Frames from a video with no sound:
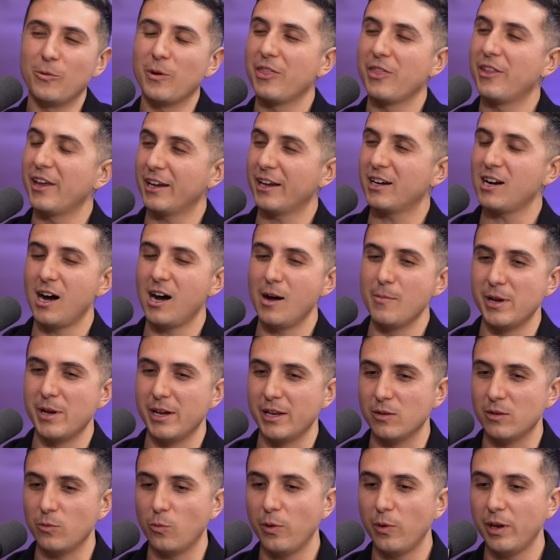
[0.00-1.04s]
when they come
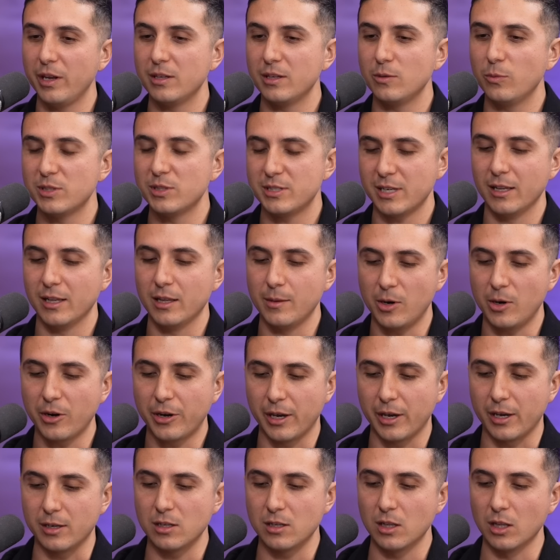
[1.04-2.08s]
in, we tell them,
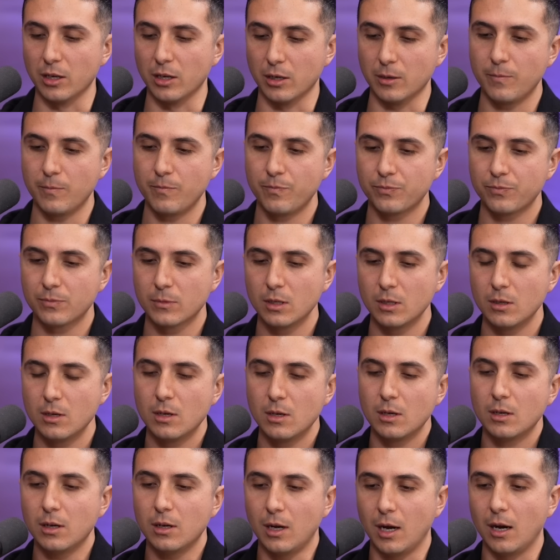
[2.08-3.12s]
okay, look,
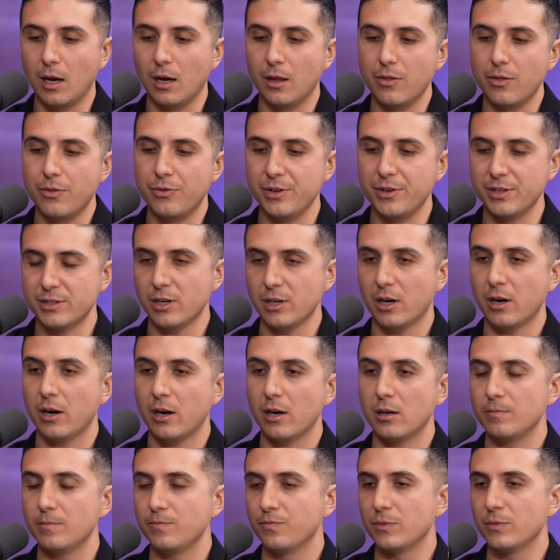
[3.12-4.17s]
these
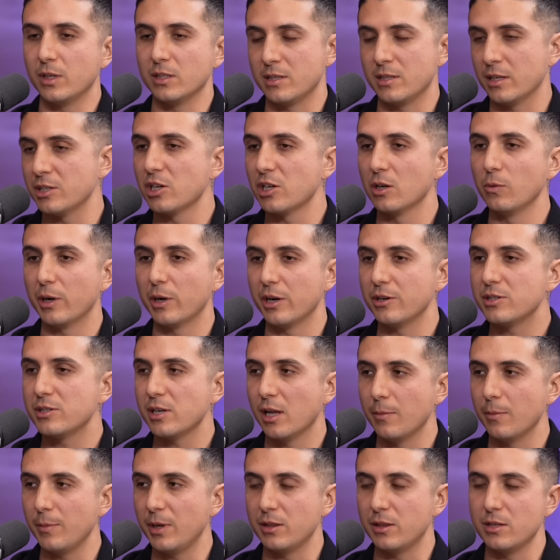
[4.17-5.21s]
are essentially where you
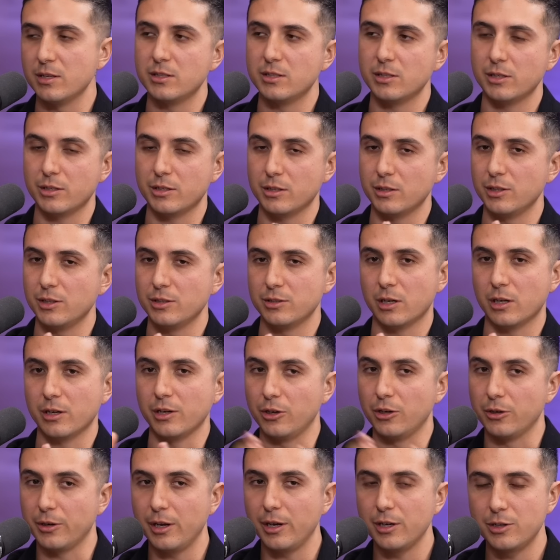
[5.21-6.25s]
tell me these are
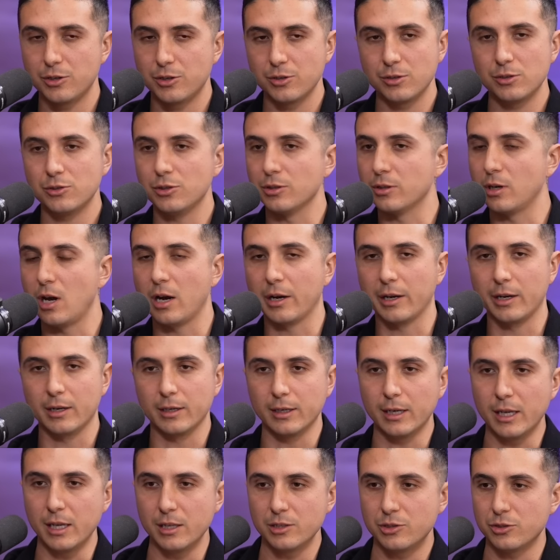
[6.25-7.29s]
your issues. You're not
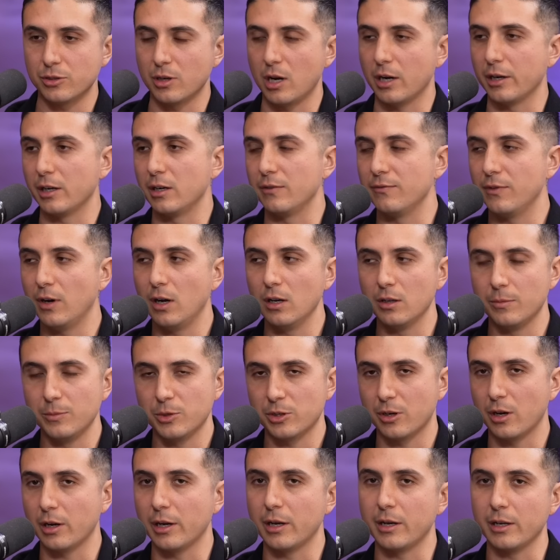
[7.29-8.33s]
getting leads. You're not getting volume.
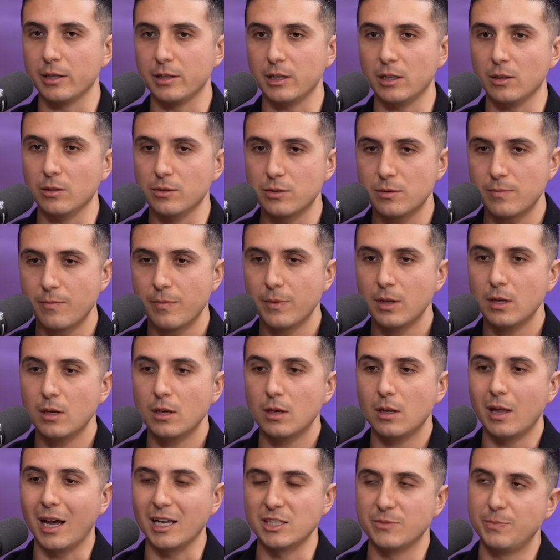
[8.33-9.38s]
You're not getting deals.
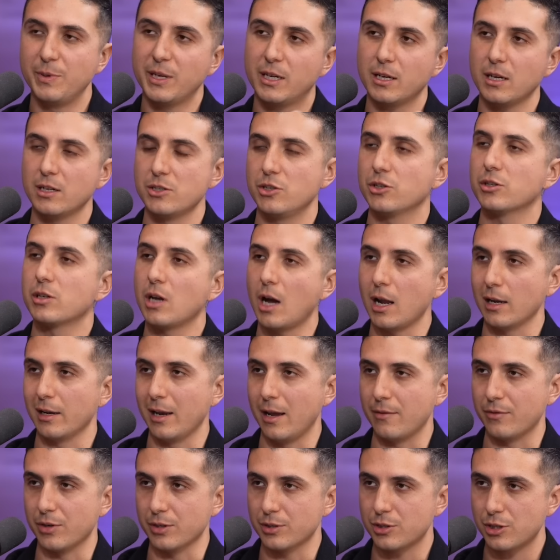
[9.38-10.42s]
That's because you're not
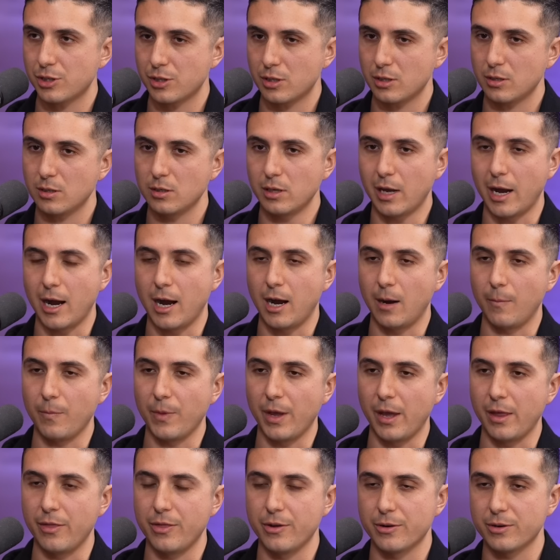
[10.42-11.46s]
leveraged.
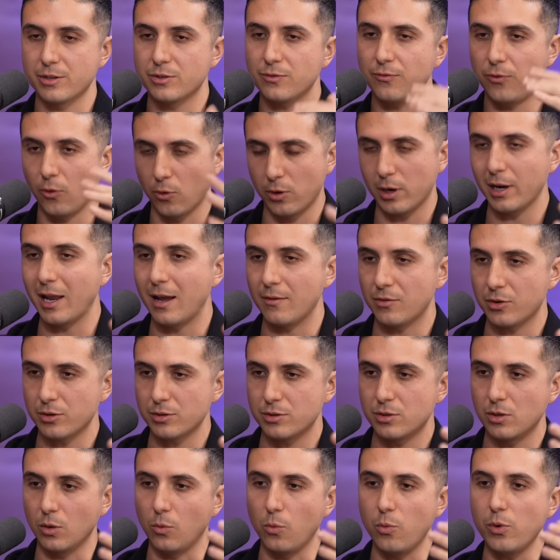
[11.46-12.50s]
And there's 4
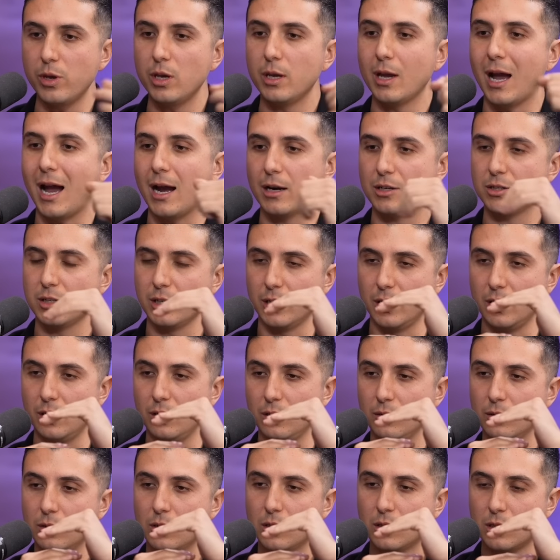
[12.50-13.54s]
levers that we
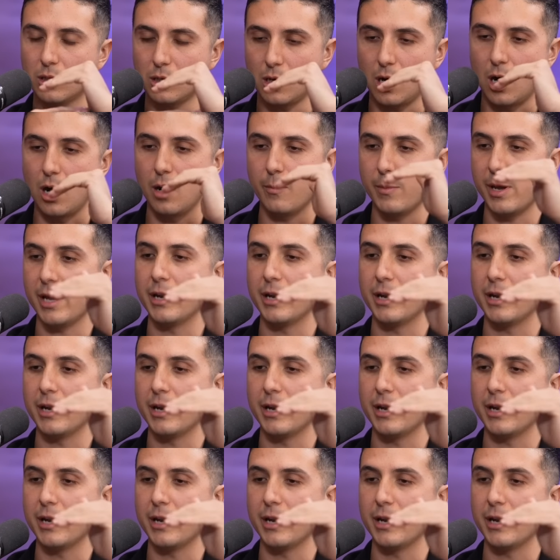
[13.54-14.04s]
actually come